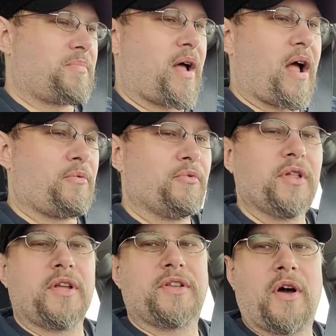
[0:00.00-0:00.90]
I
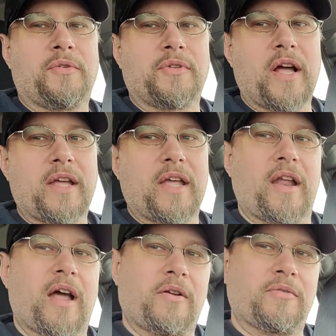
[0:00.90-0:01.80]
really don't like it.
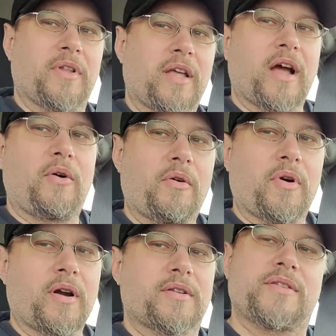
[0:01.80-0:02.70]
I don't like how it
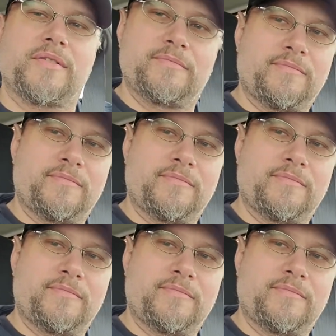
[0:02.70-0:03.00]
works.